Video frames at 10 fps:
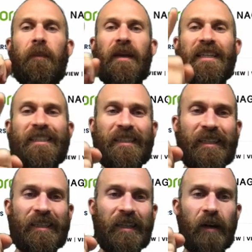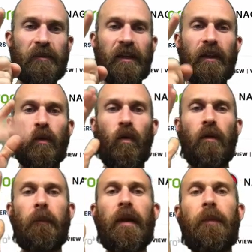of pieces that need to come together.
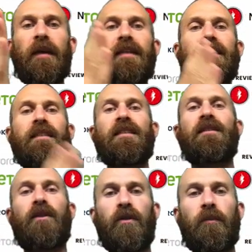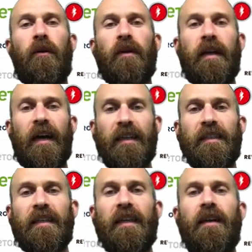One big piece is third party
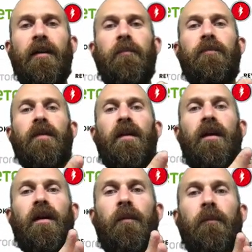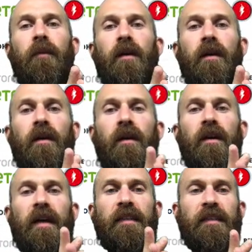custody. Um,
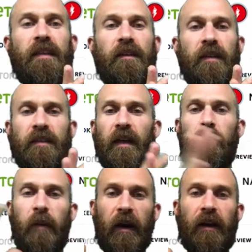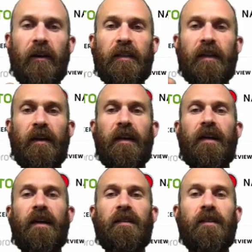it's, it's not binary. It's not like
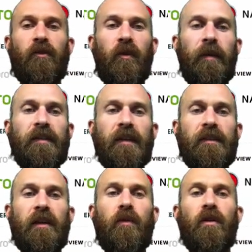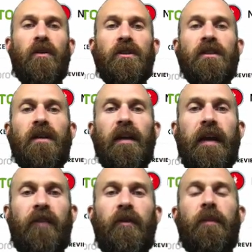Coinbase custody will launch and
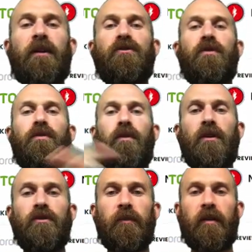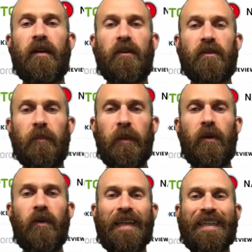suddenly every pension will throw $100 million into
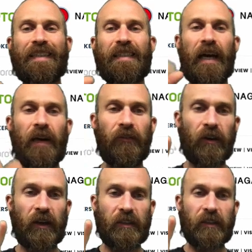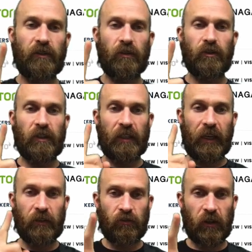Bitcoin. It takes time for custody solutions to
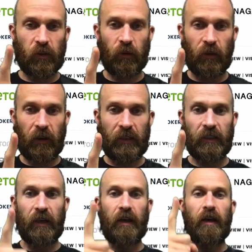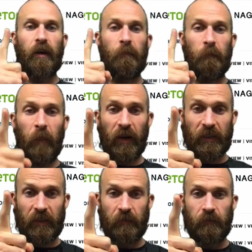gain trustworthiness.
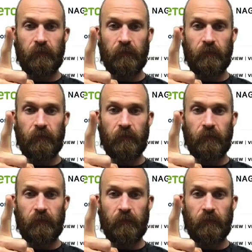But